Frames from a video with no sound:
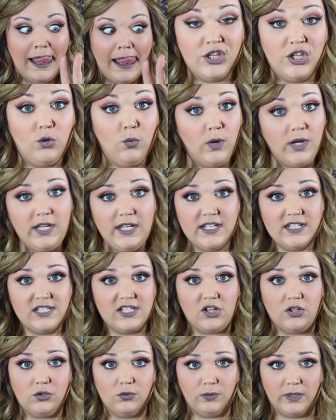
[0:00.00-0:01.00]
You want to
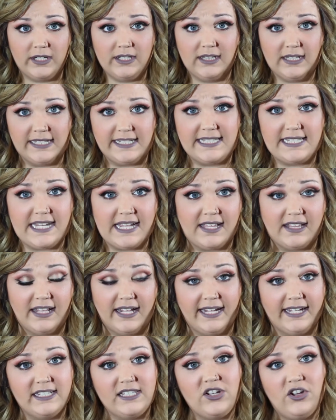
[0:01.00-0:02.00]
consult
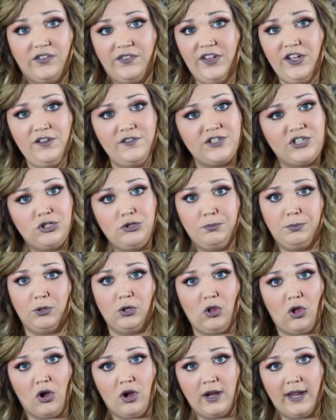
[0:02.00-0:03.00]
realistically. So if you have super
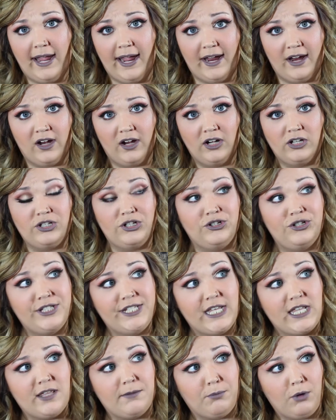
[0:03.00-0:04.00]
long hair and you
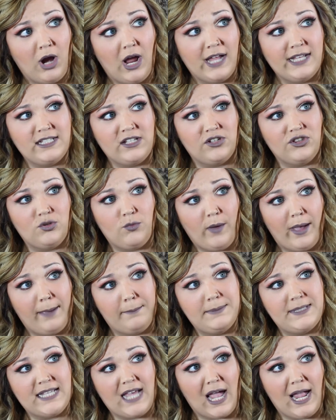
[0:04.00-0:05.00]
see the price on the
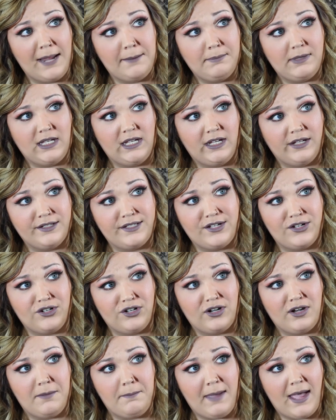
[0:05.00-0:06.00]
website being a
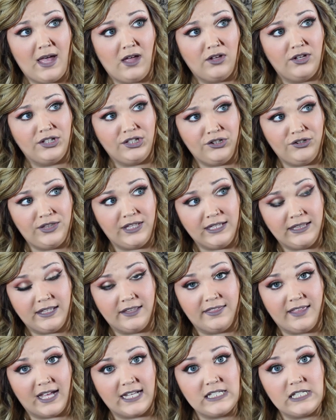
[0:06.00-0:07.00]
certain amount and you think
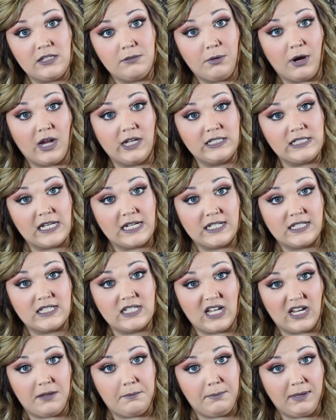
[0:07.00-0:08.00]
that that's the price that it's
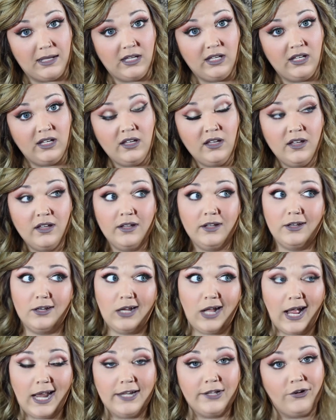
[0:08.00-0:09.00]
going to be, you're
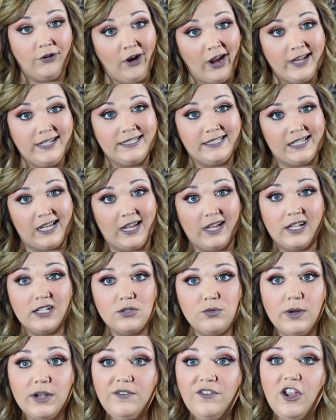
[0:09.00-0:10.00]
kind of crazy. Because
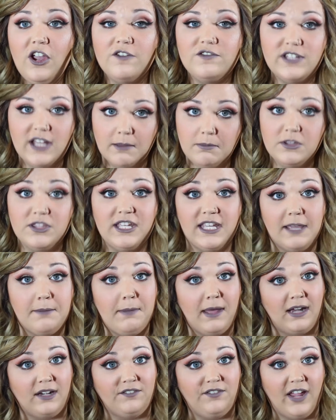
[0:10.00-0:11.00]
what if you have double the
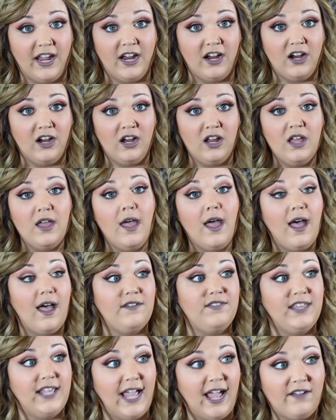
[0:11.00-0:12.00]
amount of hair
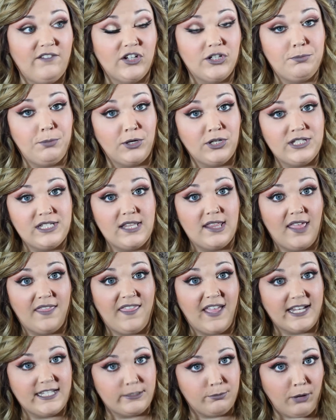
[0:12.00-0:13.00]
of the average person
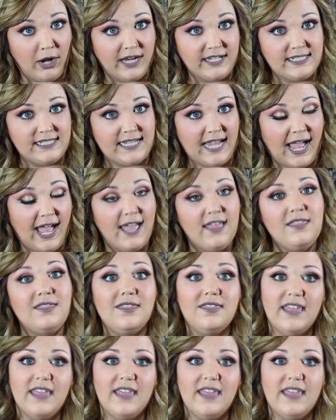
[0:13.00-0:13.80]
that's priced at?